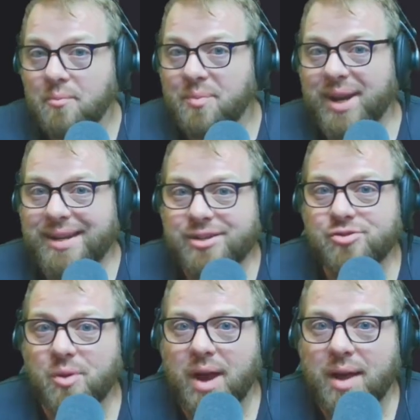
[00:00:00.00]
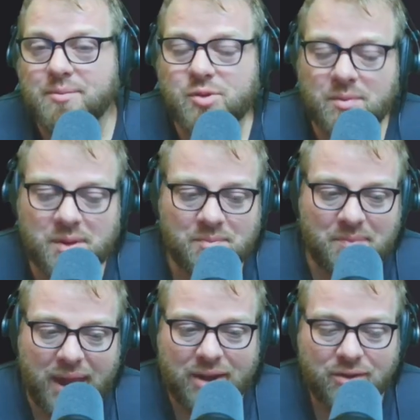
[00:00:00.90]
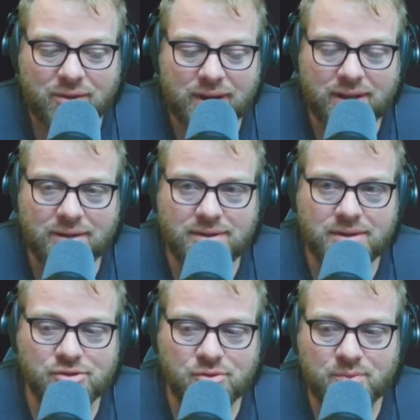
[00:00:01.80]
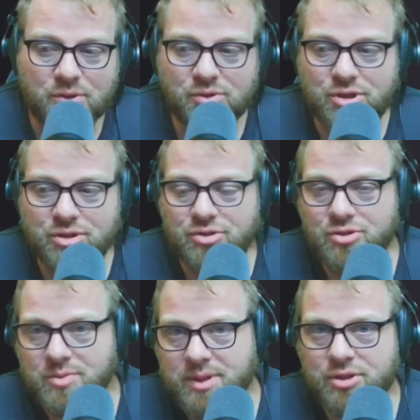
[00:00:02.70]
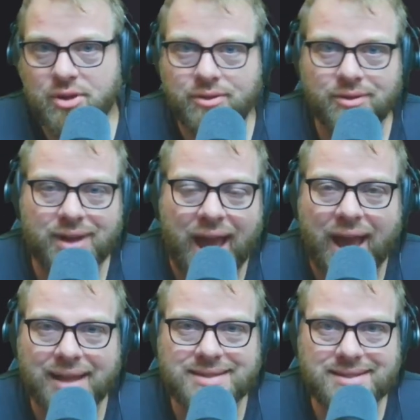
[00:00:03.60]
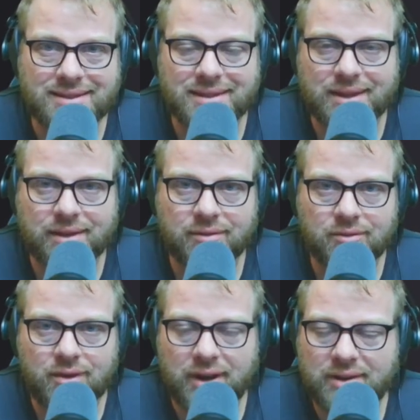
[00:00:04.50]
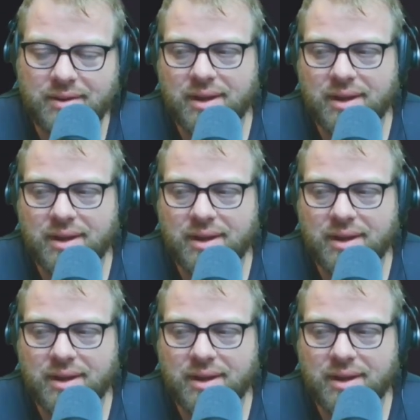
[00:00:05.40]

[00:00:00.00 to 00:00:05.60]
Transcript: but I distro hop. So I'm comparing distributions to each other constantly, right?